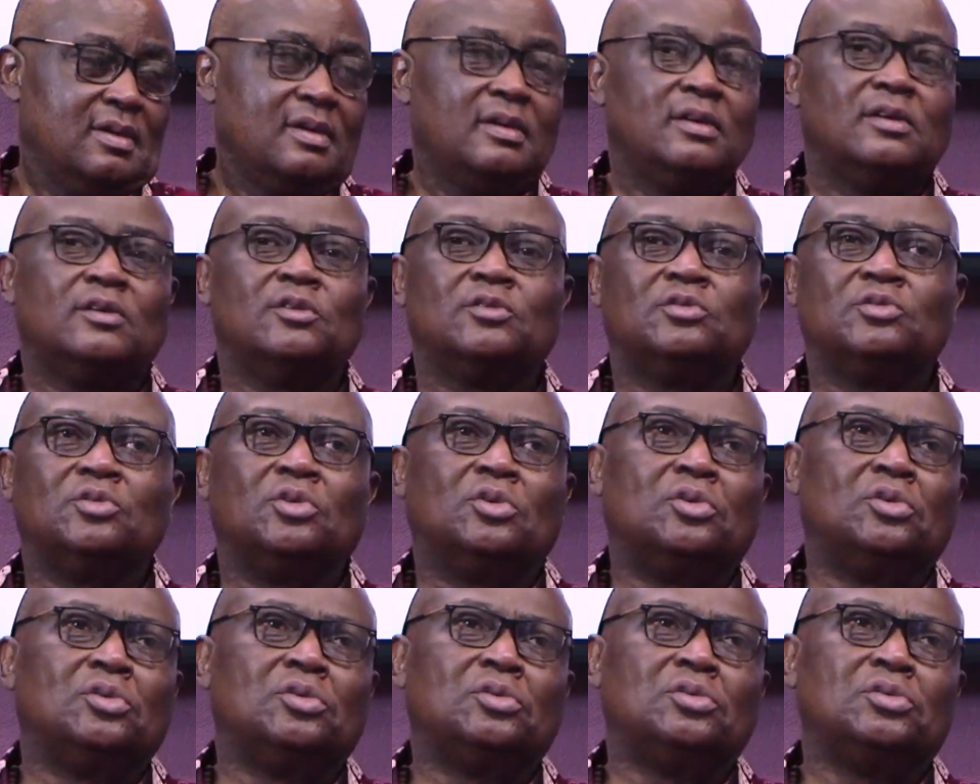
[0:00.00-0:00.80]
know,
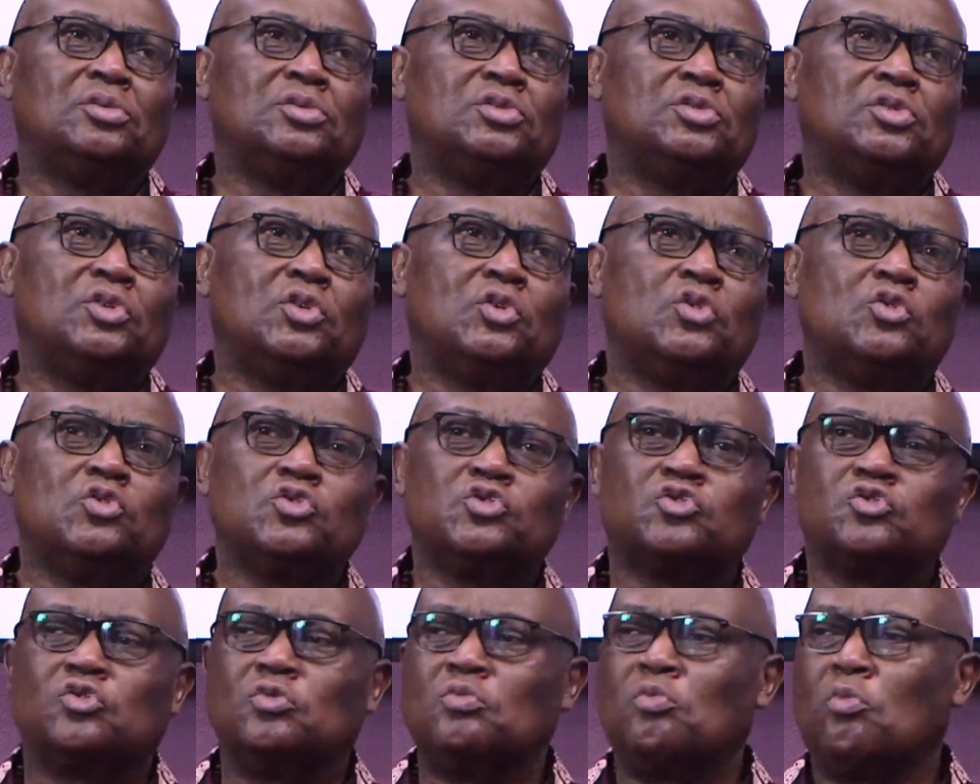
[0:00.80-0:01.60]
he goes
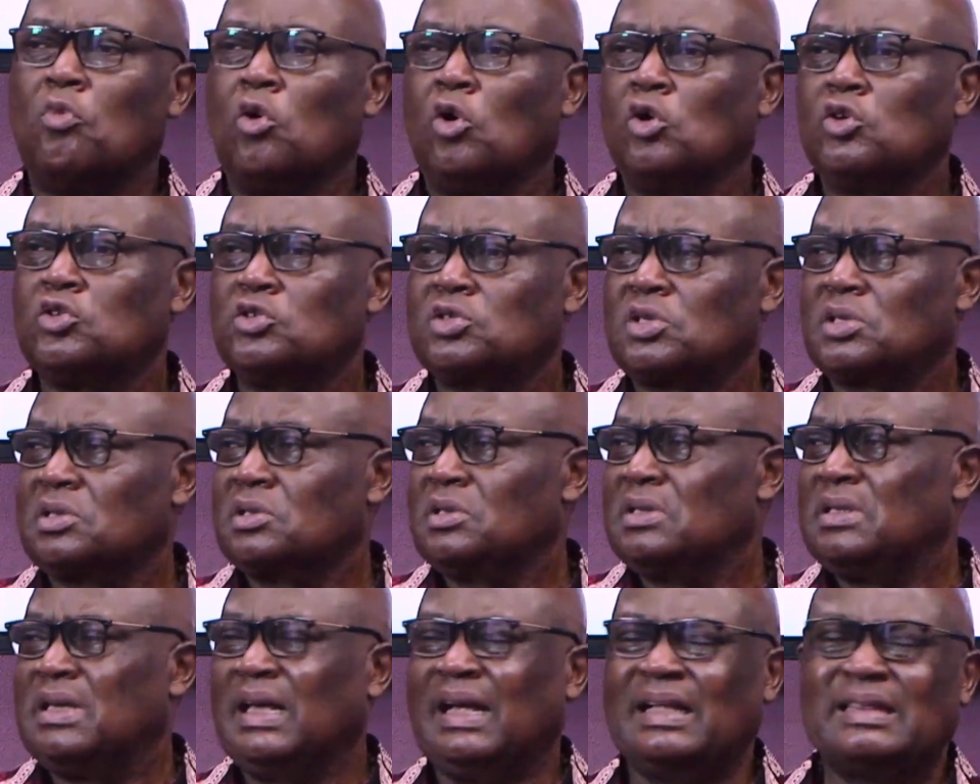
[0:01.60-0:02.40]
to mosque,
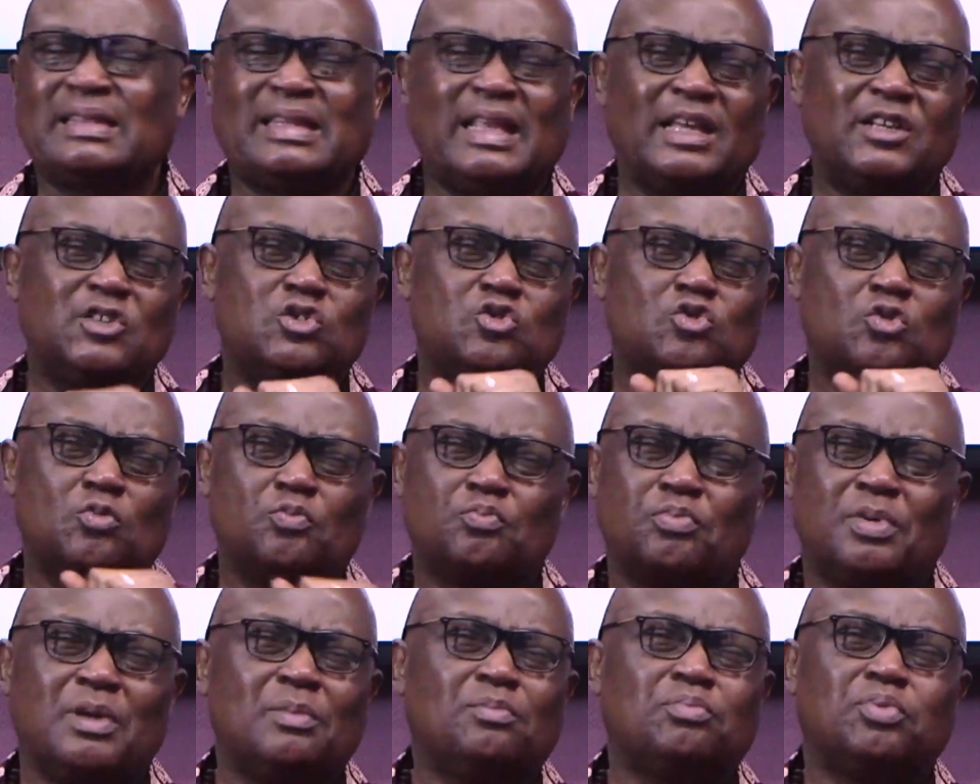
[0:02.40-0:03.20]
he attends to
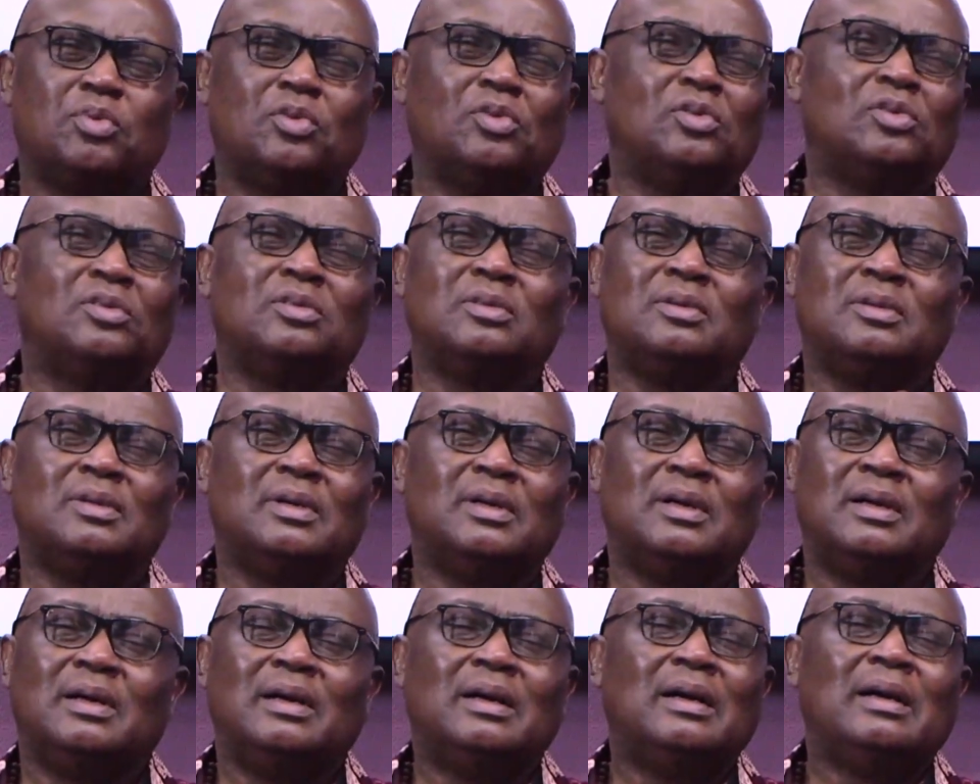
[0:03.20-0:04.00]
people.
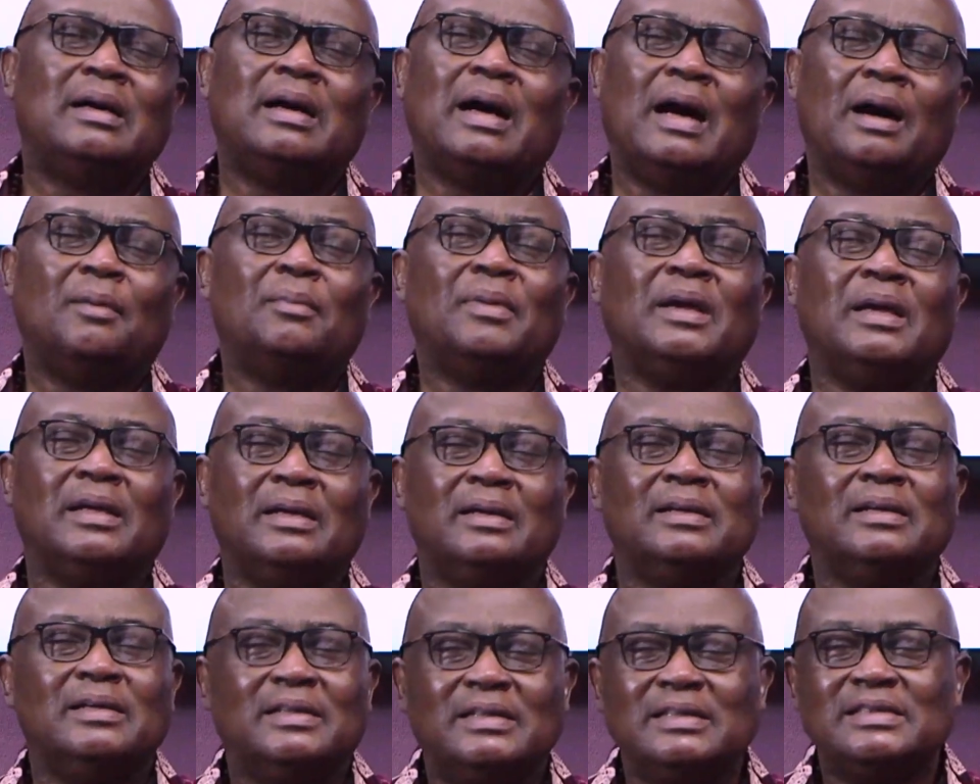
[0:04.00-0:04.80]
I
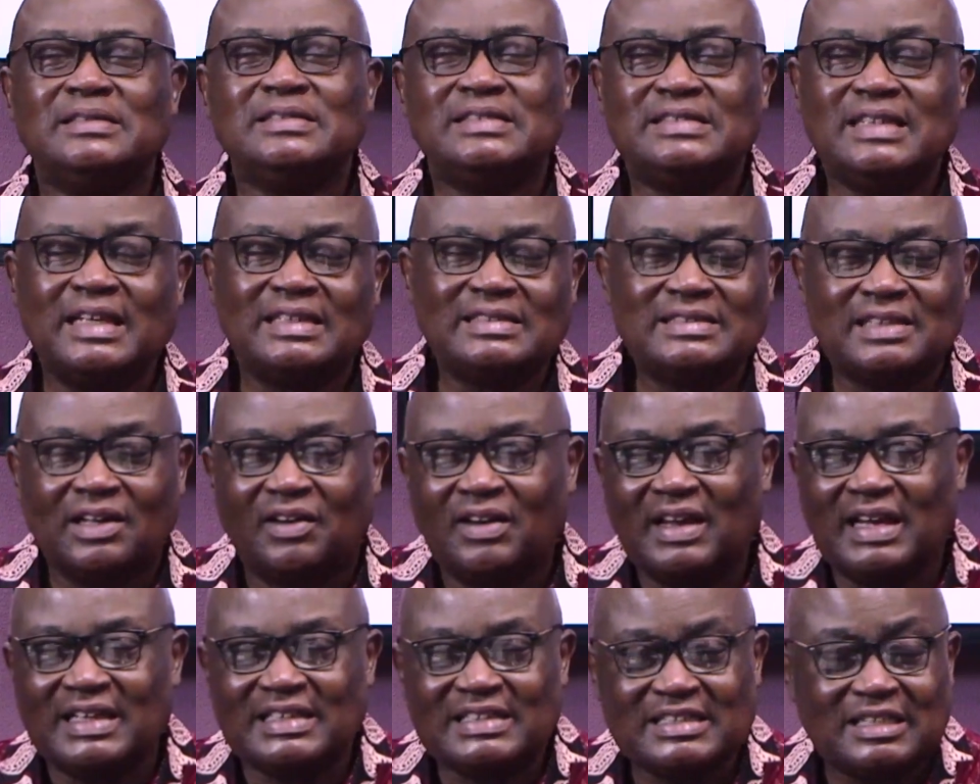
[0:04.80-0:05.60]
mean, he's just
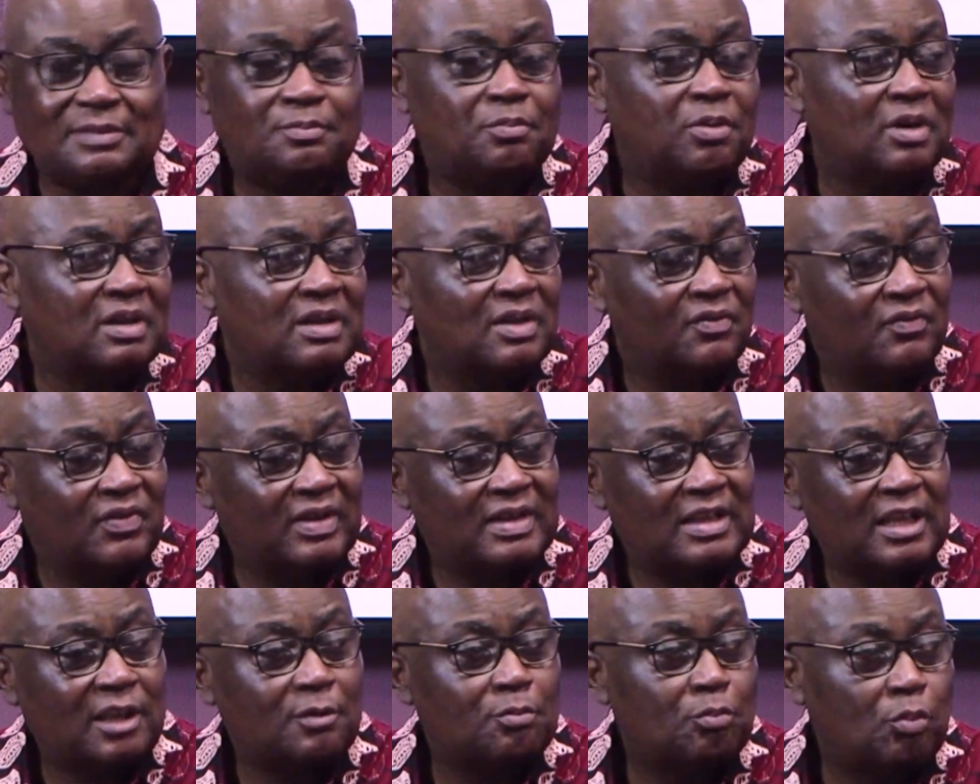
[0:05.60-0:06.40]
a chip of the
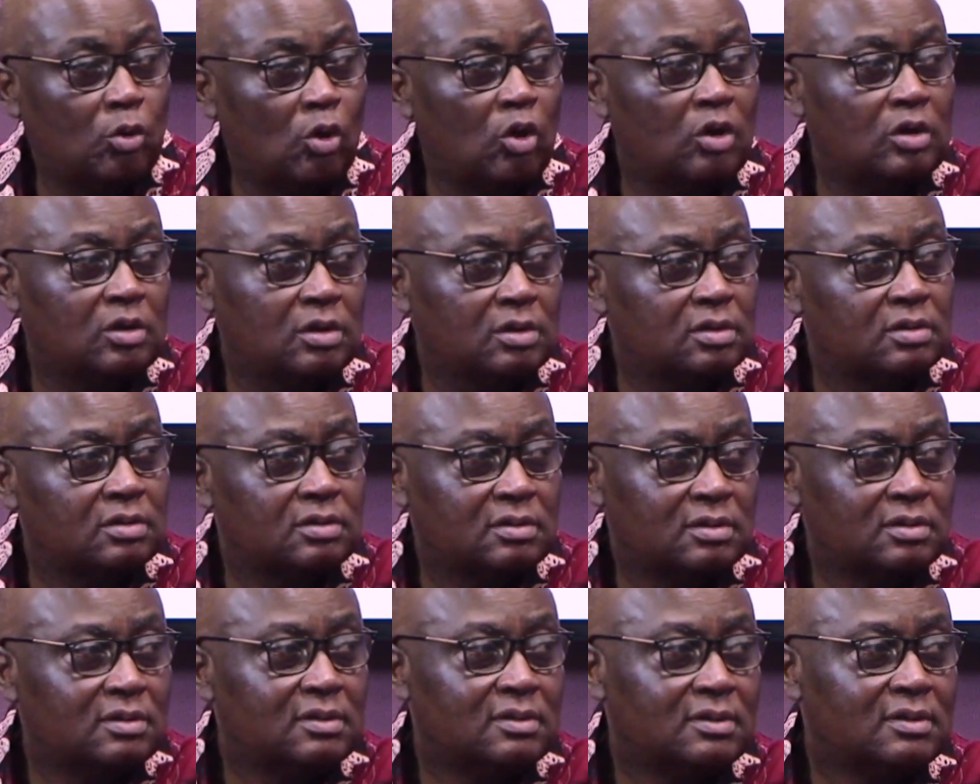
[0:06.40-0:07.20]
father's block.
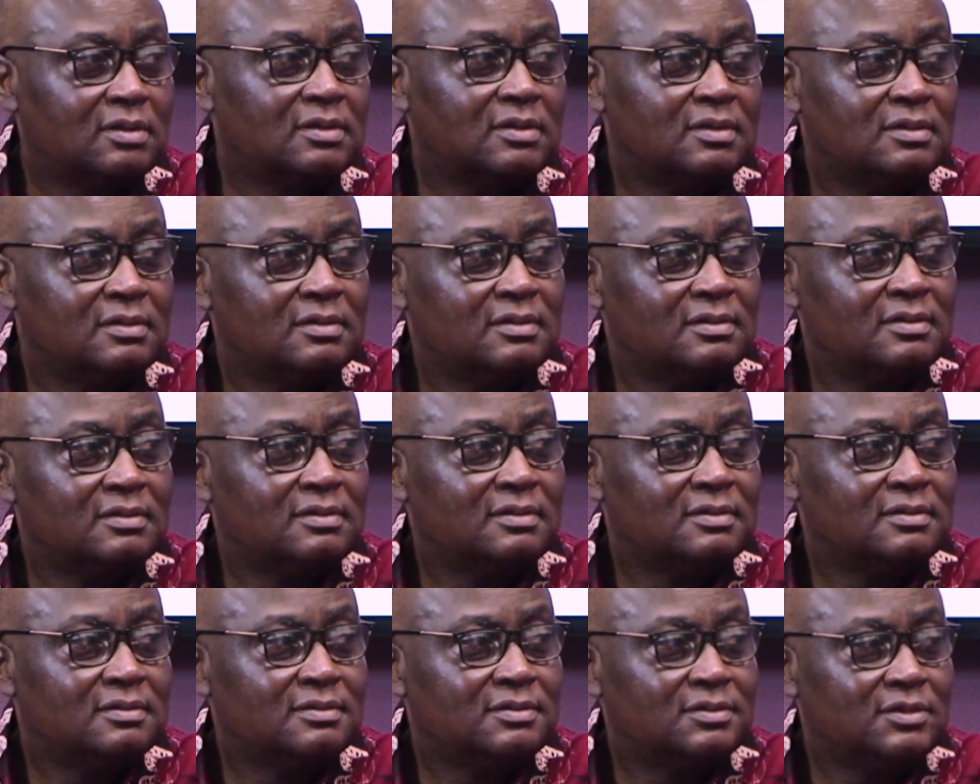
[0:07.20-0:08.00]

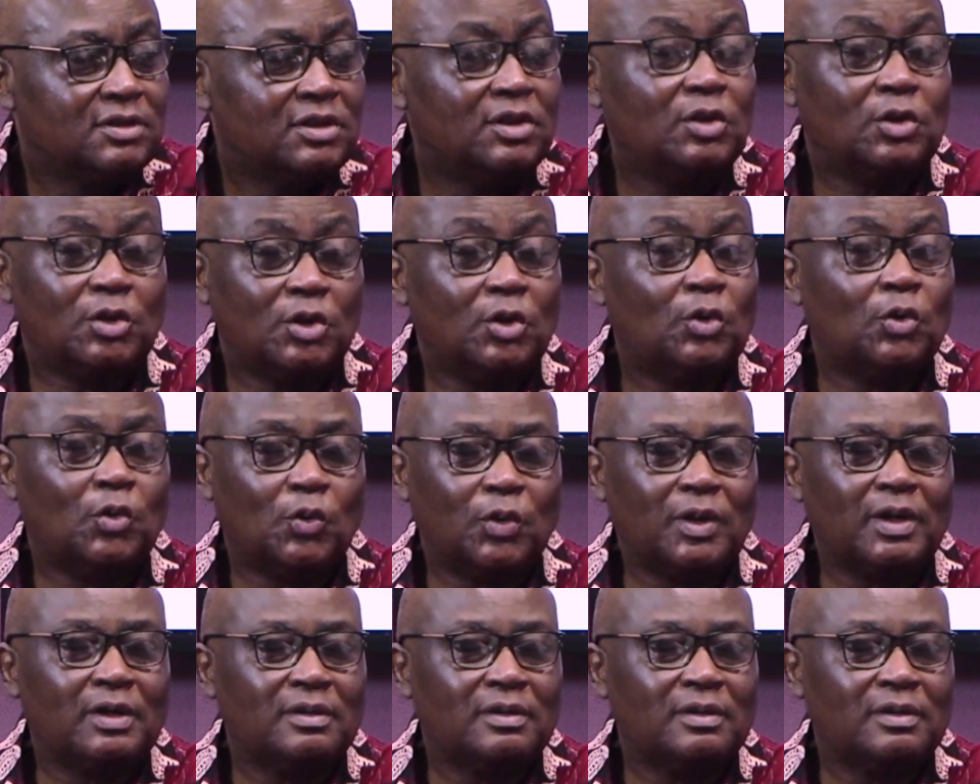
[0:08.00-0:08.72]
He will win.